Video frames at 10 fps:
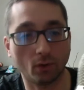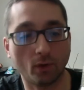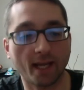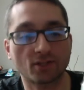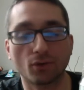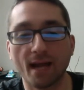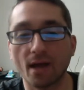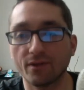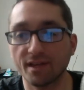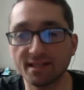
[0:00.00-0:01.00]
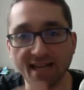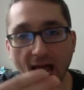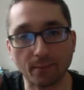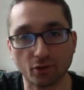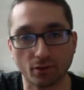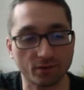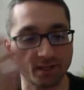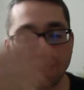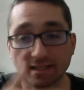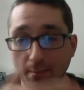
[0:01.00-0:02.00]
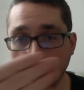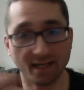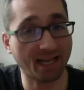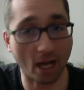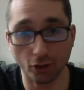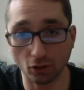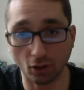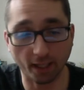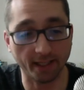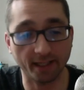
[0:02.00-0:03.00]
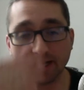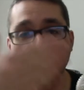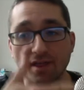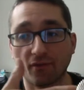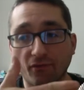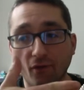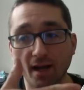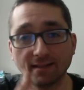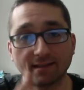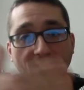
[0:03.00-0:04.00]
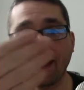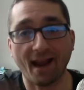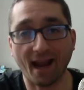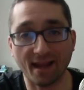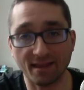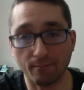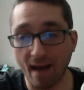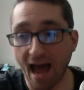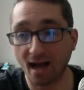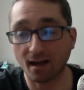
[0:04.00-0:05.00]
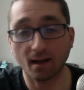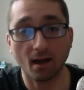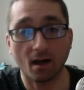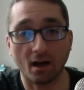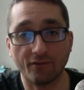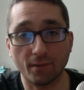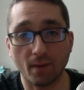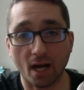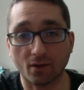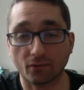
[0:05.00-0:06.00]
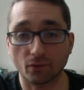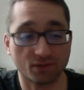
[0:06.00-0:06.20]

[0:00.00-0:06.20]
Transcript: Okay, so now this captures, depending how you look at it, the front and the back of the microphone.